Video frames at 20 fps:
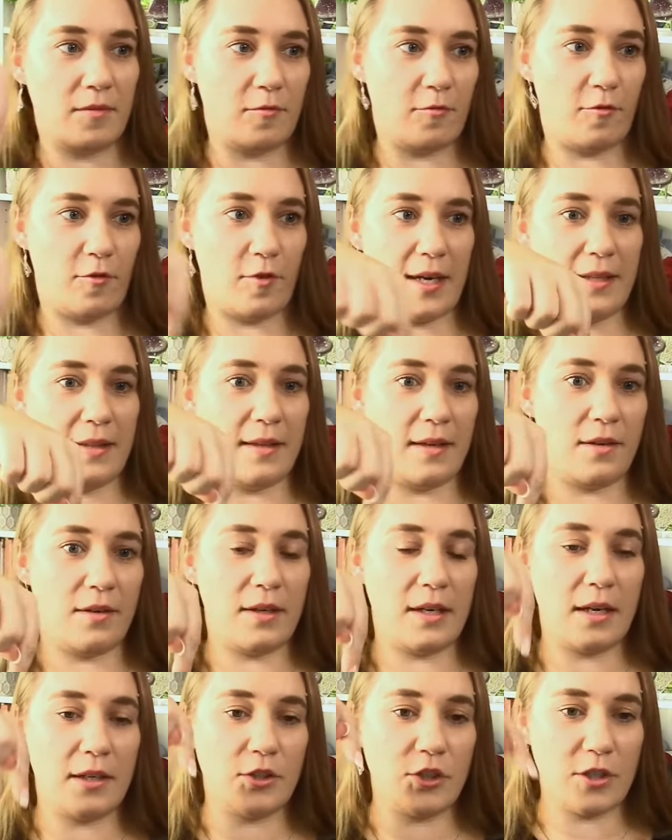right there
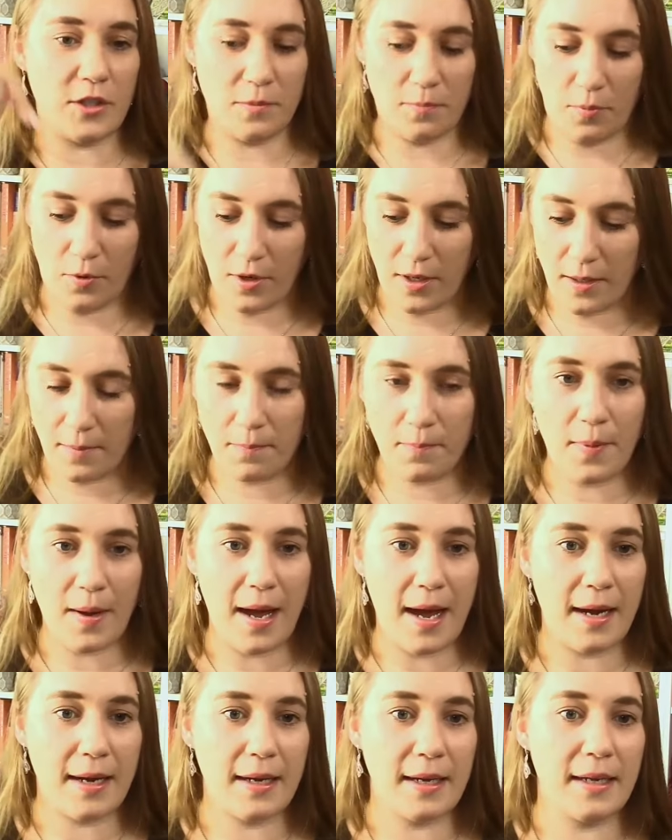and I just put it
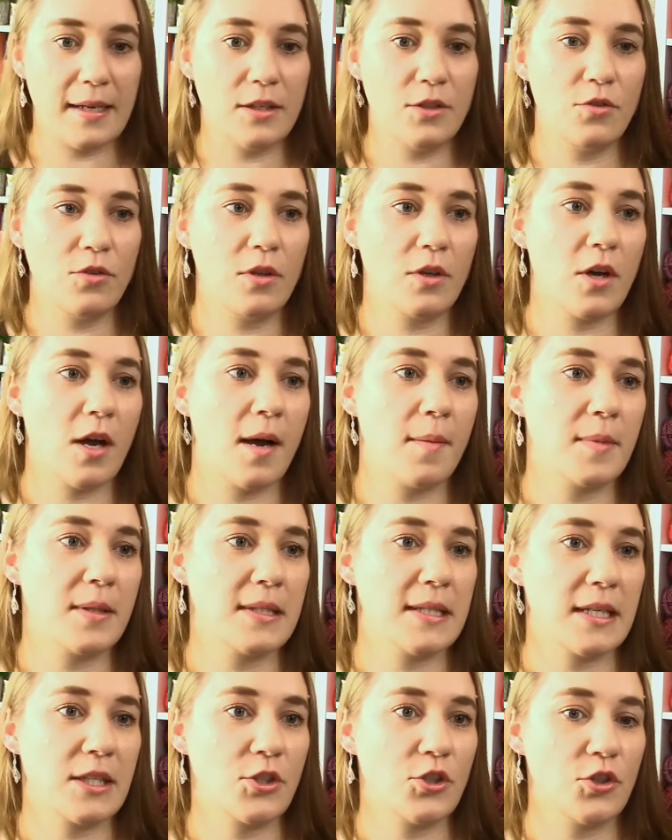back into the comment
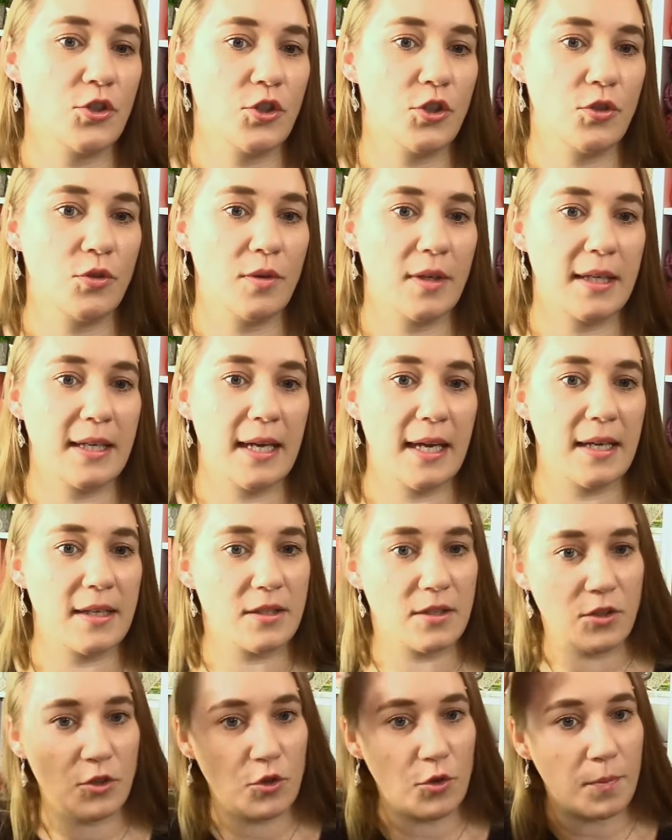section too in
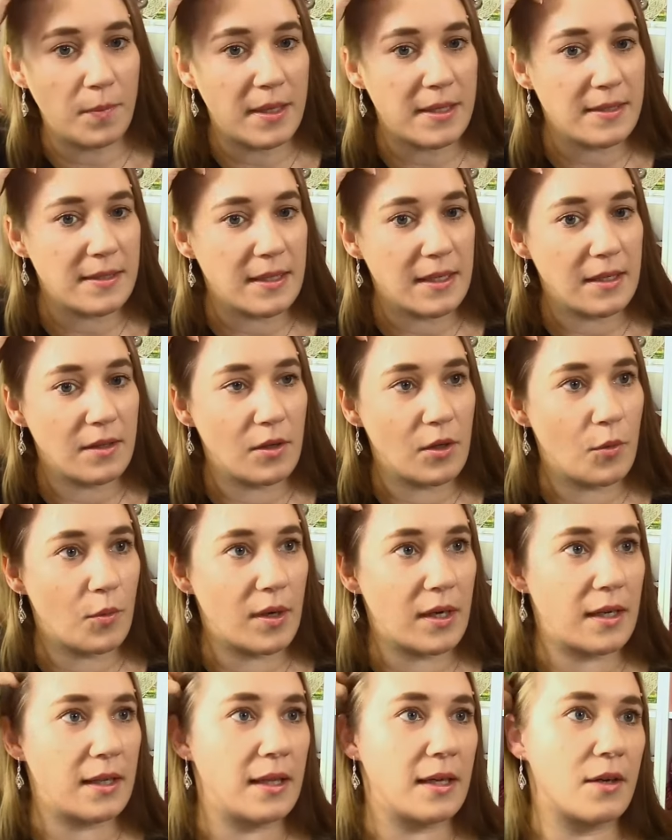case you missed it and you
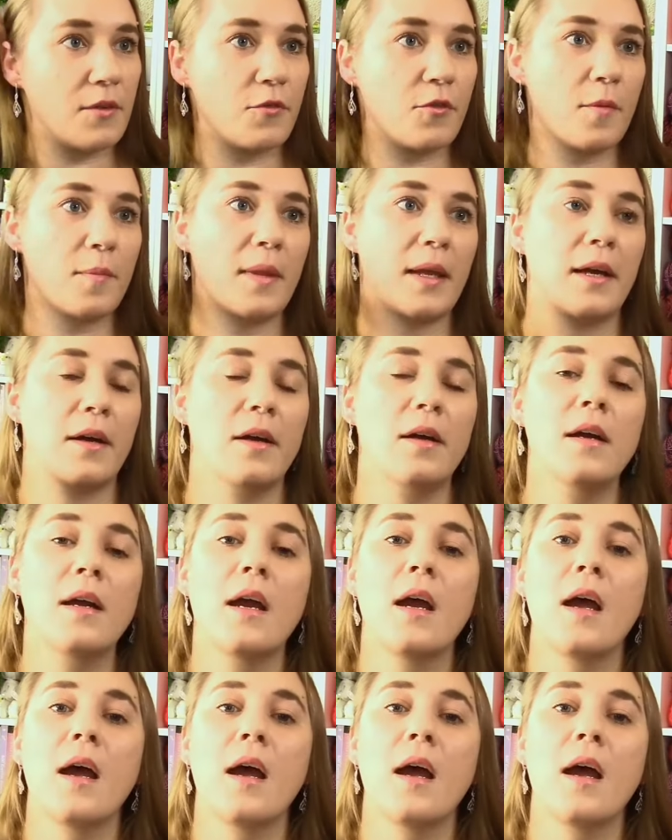want to click it from there.